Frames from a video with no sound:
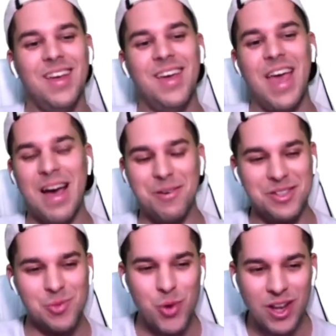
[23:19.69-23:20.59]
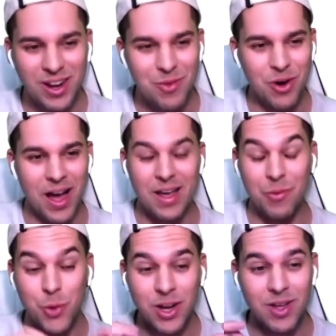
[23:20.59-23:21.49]
And I
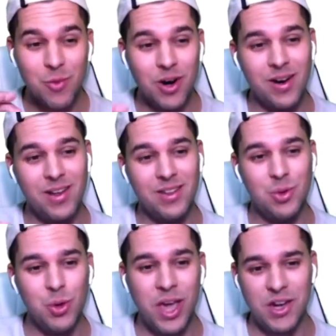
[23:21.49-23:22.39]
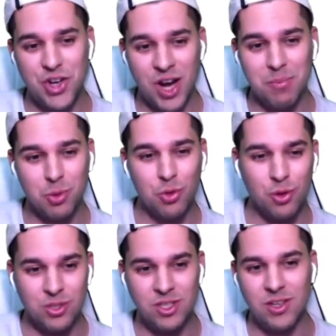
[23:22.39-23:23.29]
really wanted to catch up to those
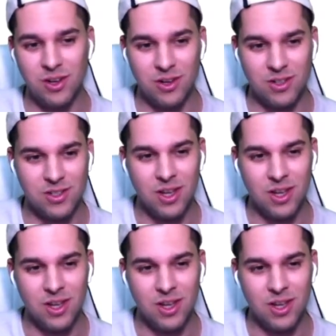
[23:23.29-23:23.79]
seniors.